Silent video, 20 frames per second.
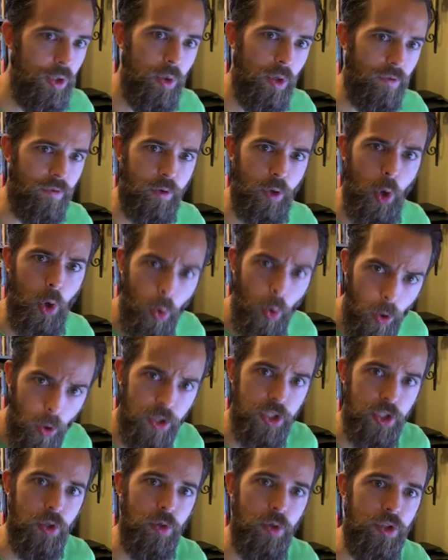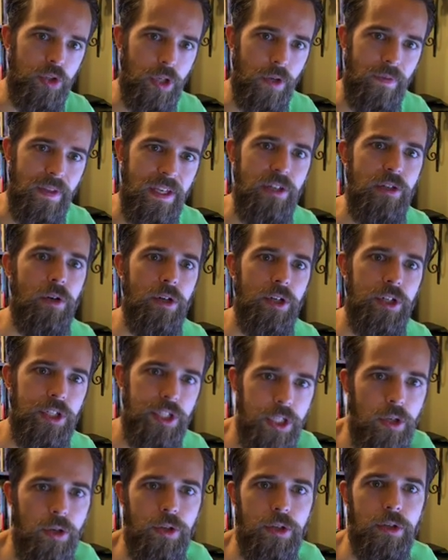Of course, you should. These are
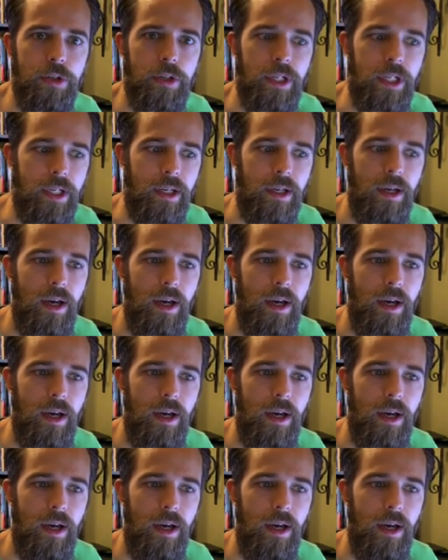children.